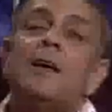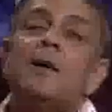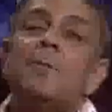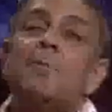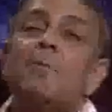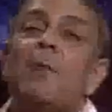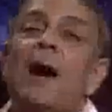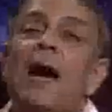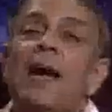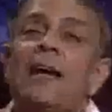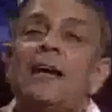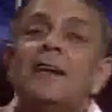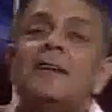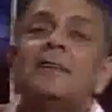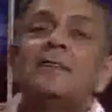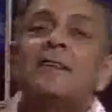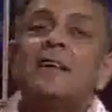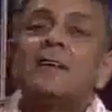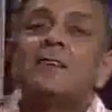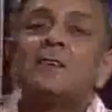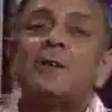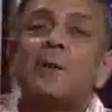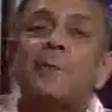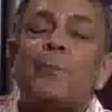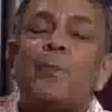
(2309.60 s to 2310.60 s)
Minus the
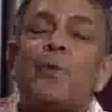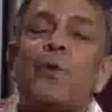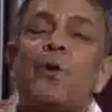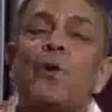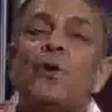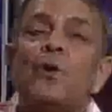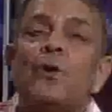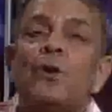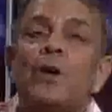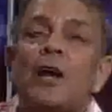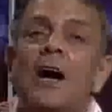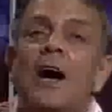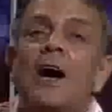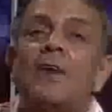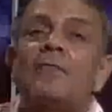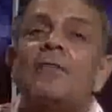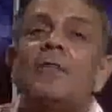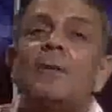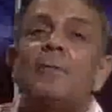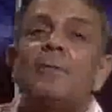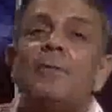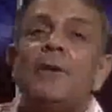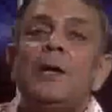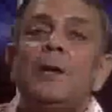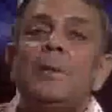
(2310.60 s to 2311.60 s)
support of the
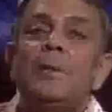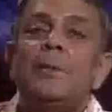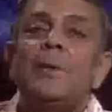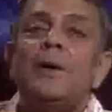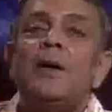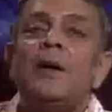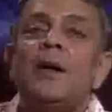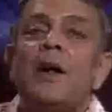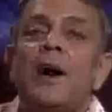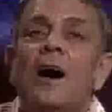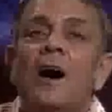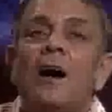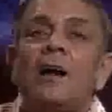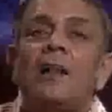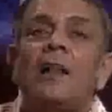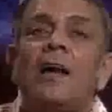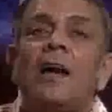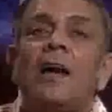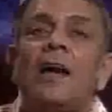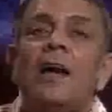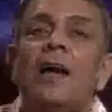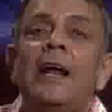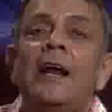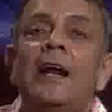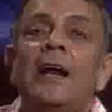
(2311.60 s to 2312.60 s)
people or the
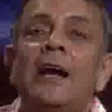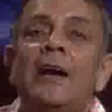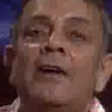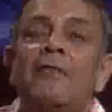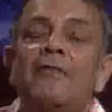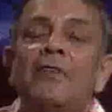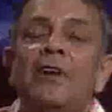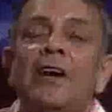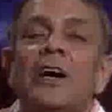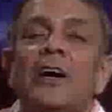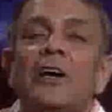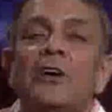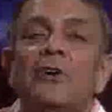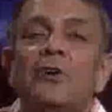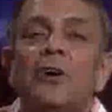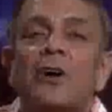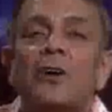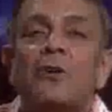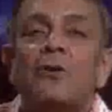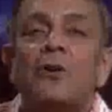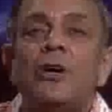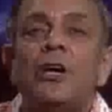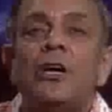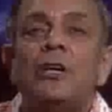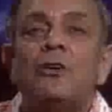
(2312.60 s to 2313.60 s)
area where you are
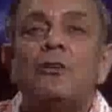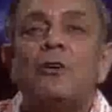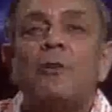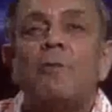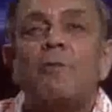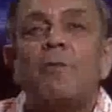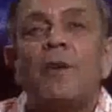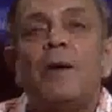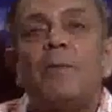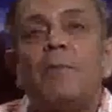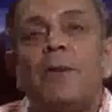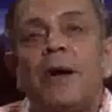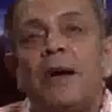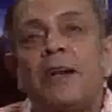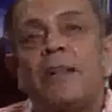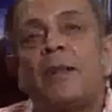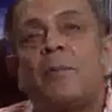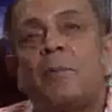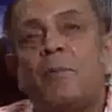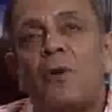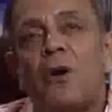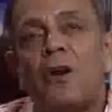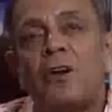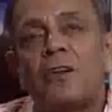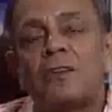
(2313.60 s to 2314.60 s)
going to implement the
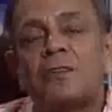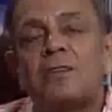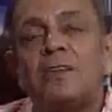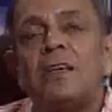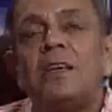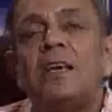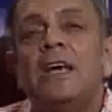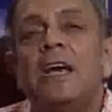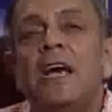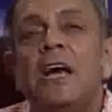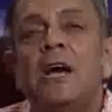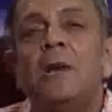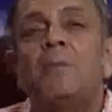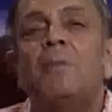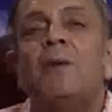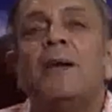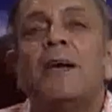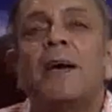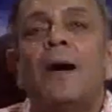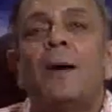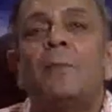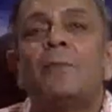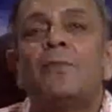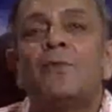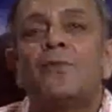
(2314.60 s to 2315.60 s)
policy, it
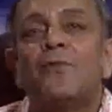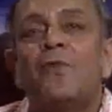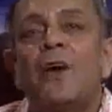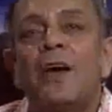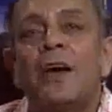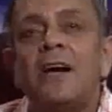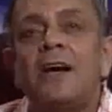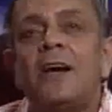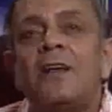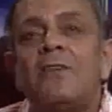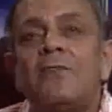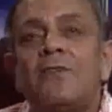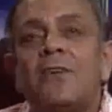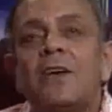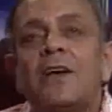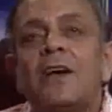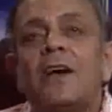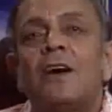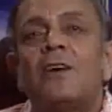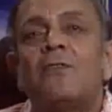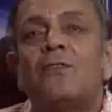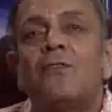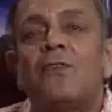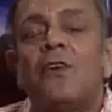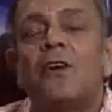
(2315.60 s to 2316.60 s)
becomes very
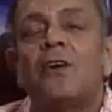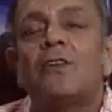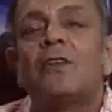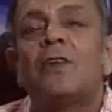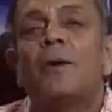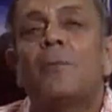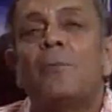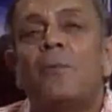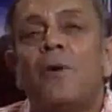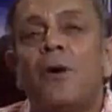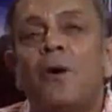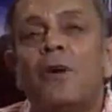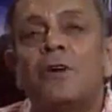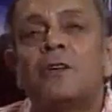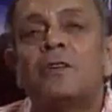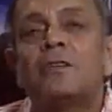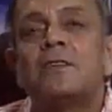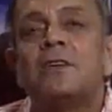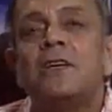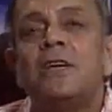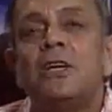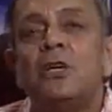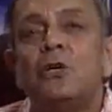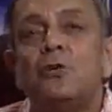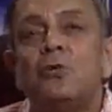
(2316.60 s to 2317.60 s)
difficult for the
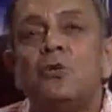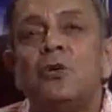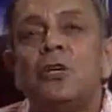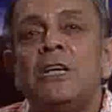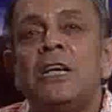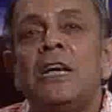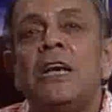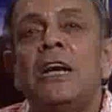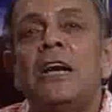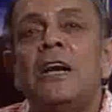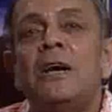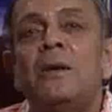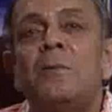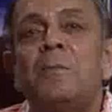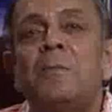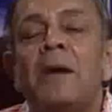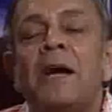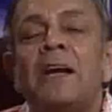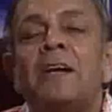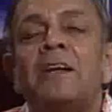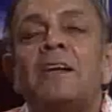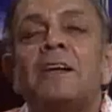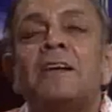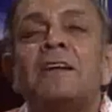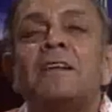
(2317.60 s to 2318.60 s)
policy to yield
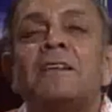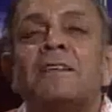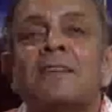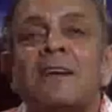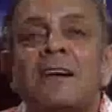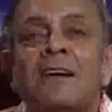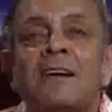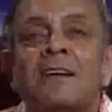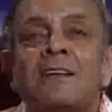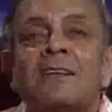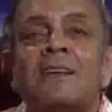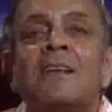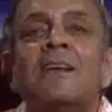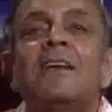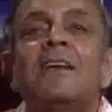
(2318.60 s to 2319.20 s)
better results.